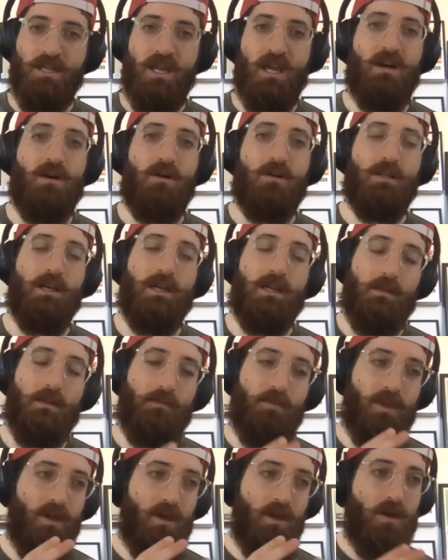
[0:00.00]
tail, like
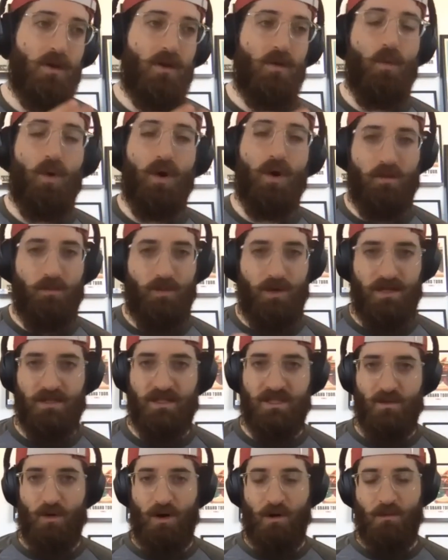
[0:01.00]
what are the
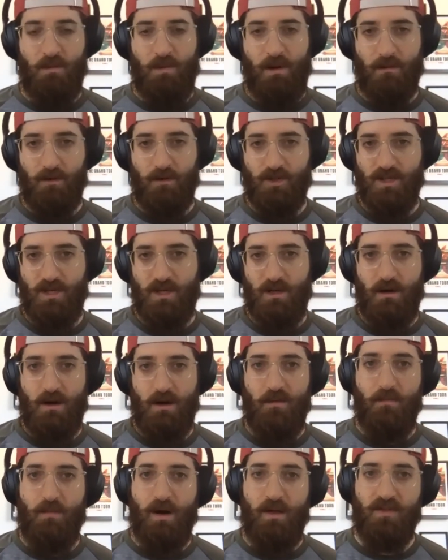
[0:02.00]
pieces that we're going to be publishing
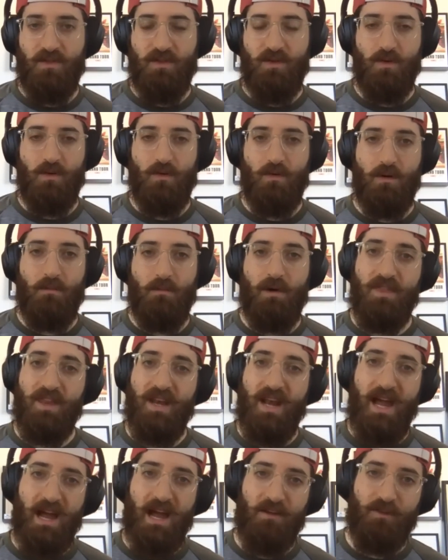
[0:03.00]
a month to a month
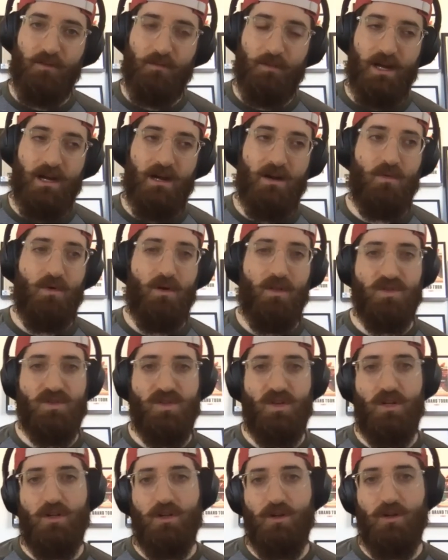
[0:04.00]
and a half from now? What are those
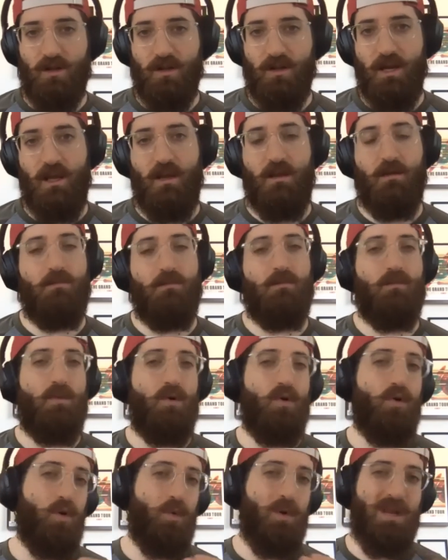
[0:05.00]
going to look like?
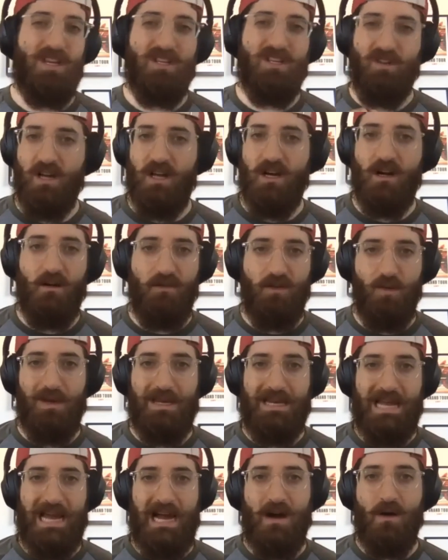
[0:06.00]
Who do we need to start
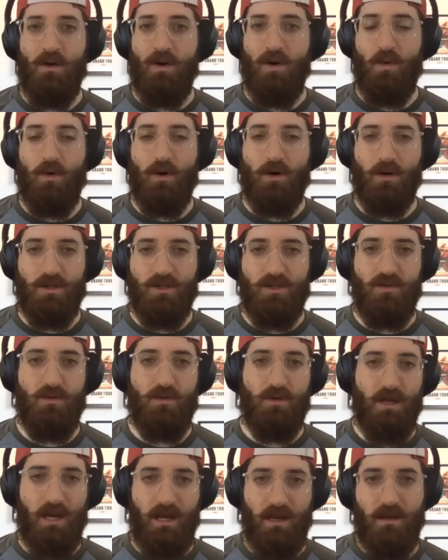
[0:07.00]
interviewing now in order
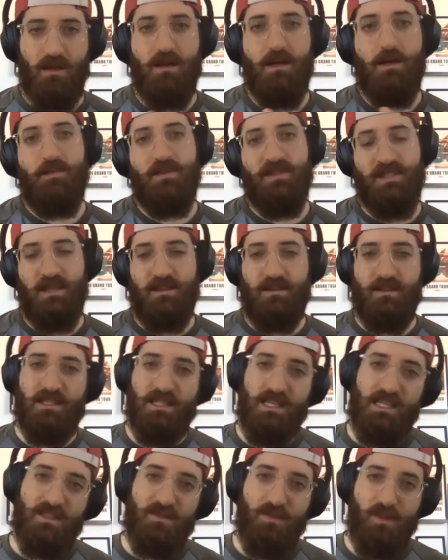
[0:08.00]
to like set the
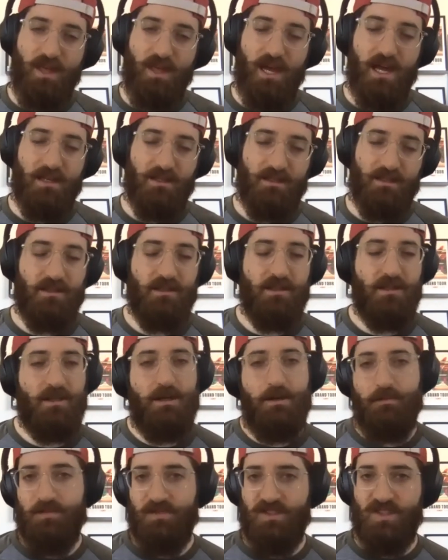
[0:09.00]
seeds for that?
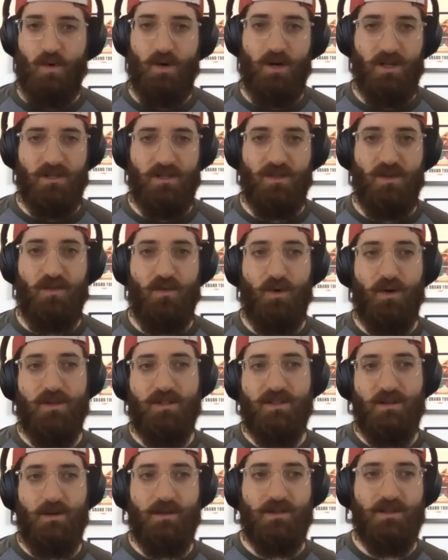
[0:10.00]
So on and so forth.
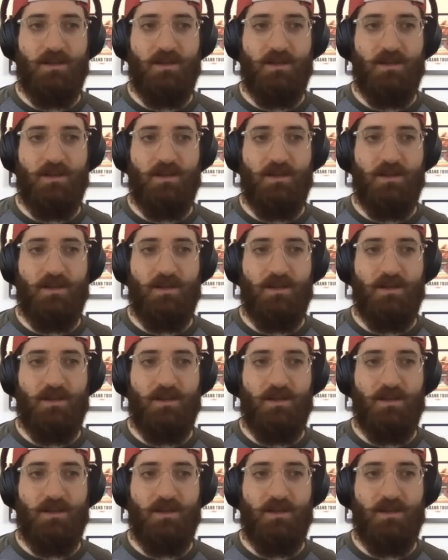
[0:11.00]
So it's a